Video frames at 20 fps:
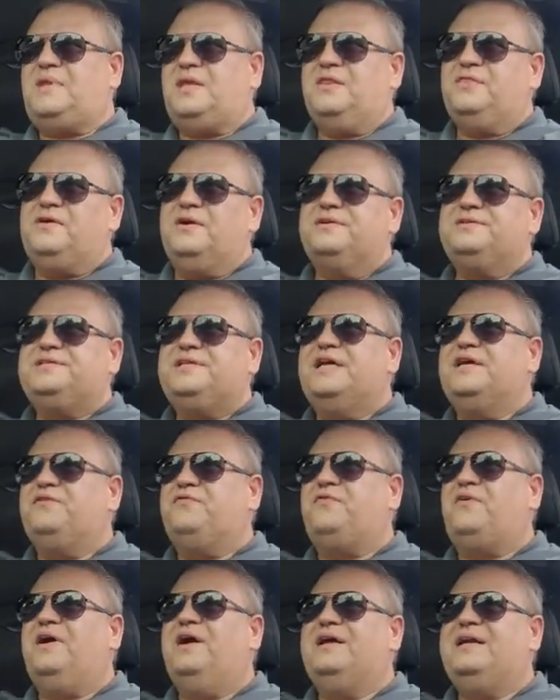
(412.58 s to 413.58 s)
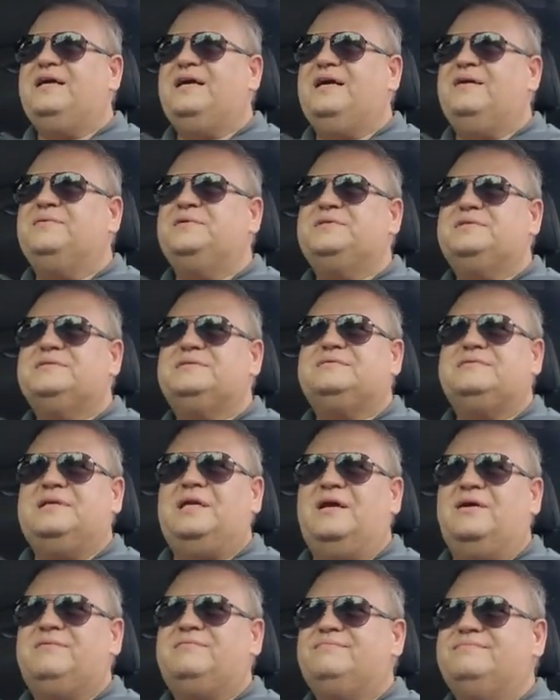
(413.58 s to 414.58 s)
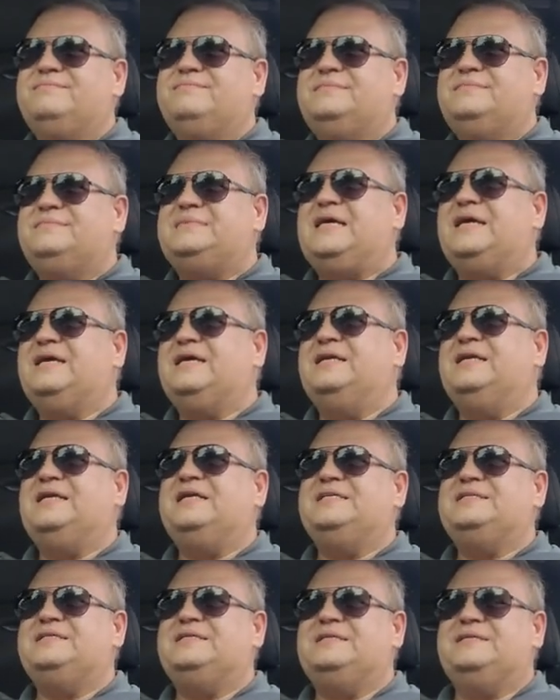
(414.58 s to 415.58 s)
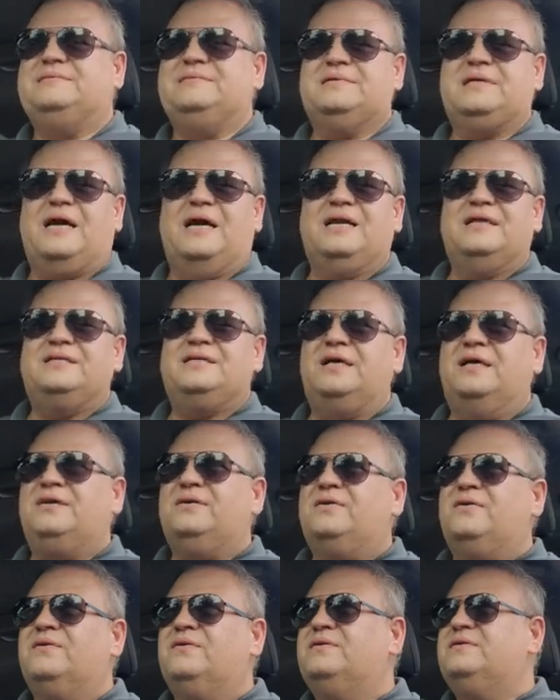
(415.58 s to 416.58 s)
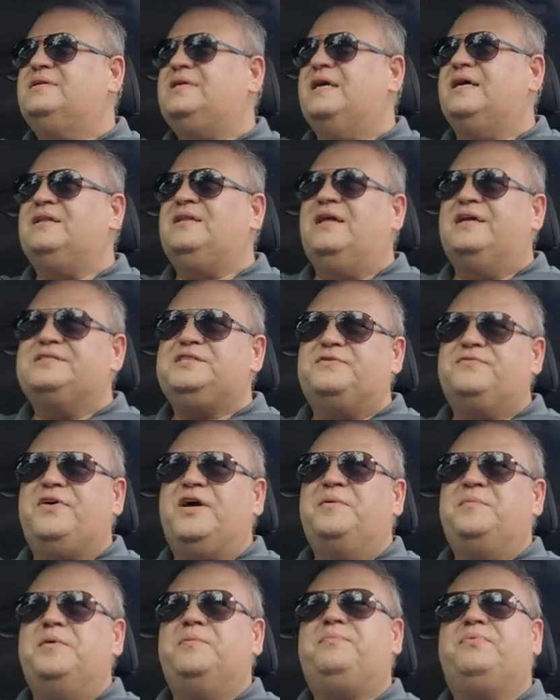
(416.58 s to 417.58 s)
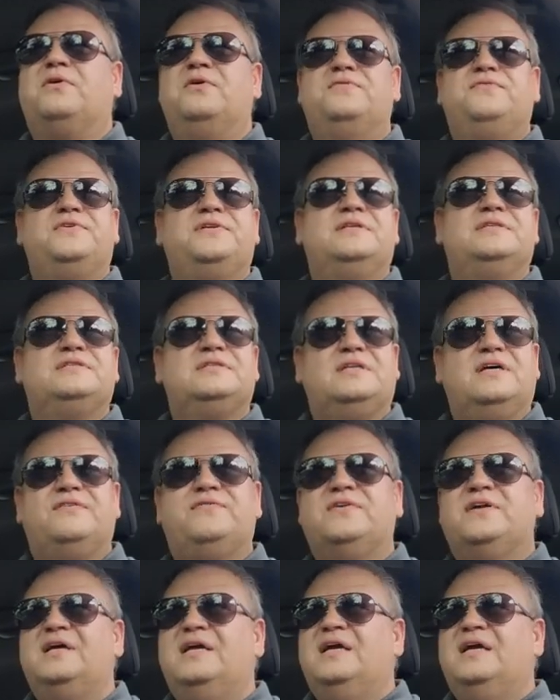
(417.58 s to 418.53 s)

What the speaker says: Thursday and Friday I was, you know, taking it easy and kind of tender and taking lots of ibuprofen and stuff.